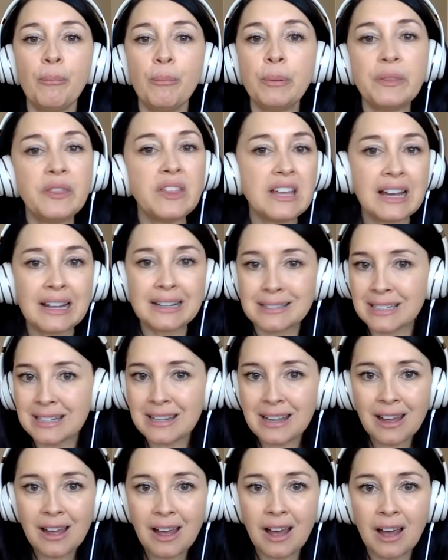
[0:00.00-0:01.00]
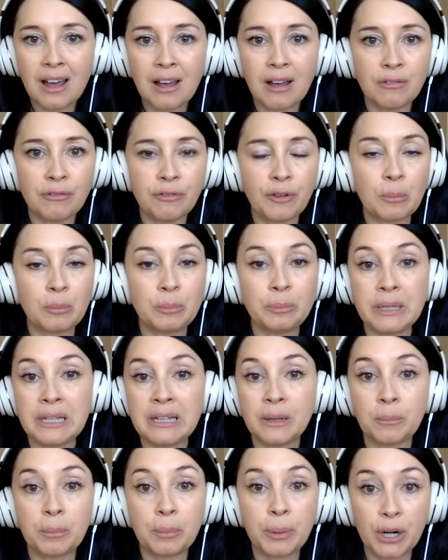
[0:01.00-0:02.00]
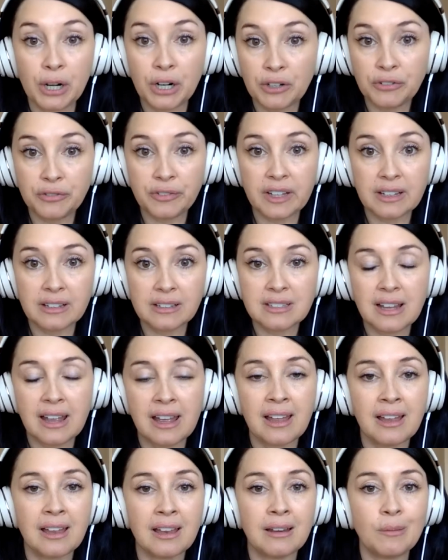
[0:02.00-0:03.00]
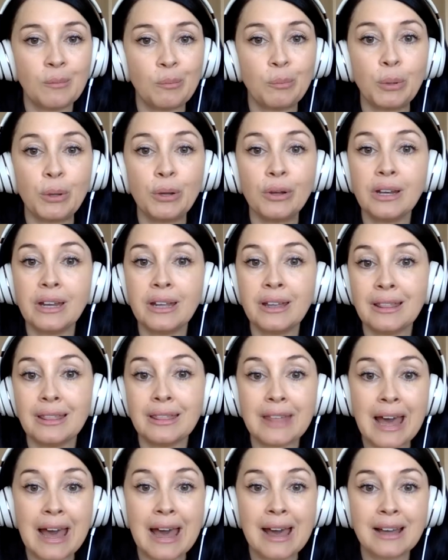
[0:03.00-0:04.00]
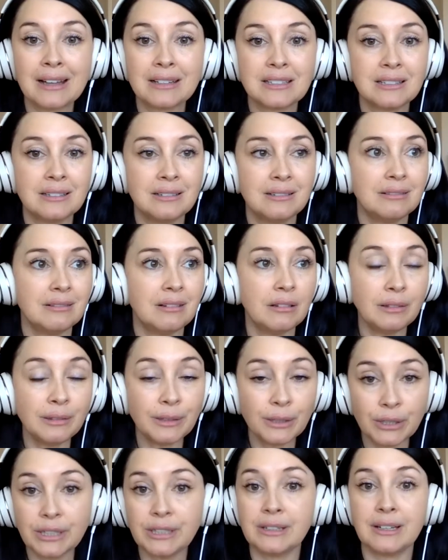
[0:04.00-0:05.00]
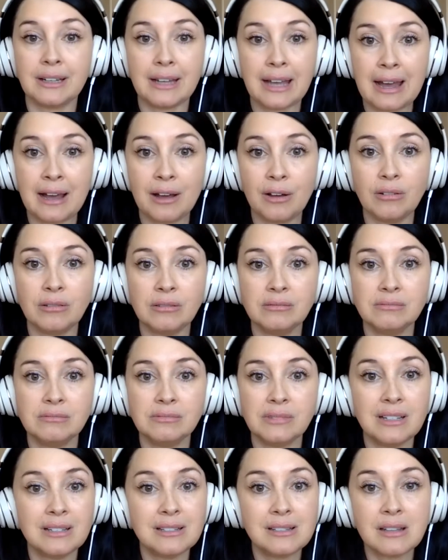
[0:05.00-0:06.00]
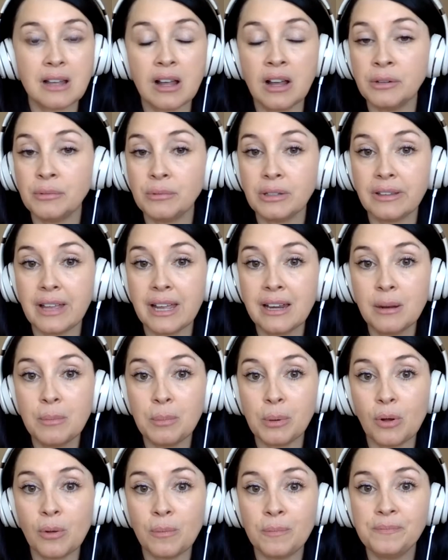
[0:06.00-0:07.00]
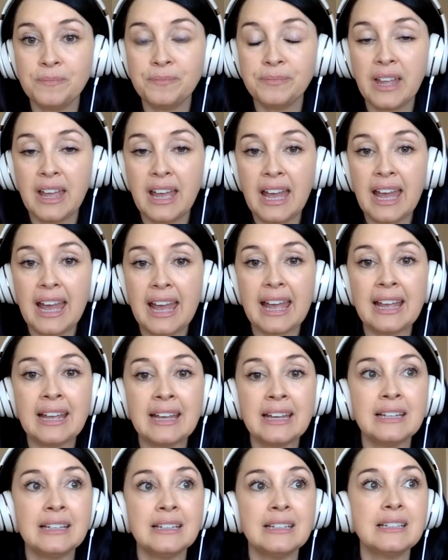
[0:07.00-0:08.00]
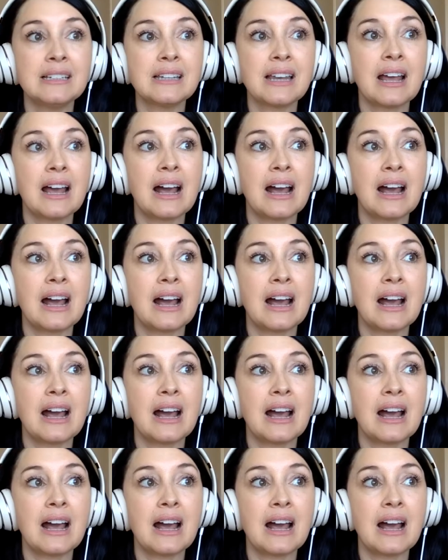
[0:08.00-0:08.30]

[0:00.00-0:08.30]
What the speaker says: But the idea of being perfect and putting that look out is unrelatable. And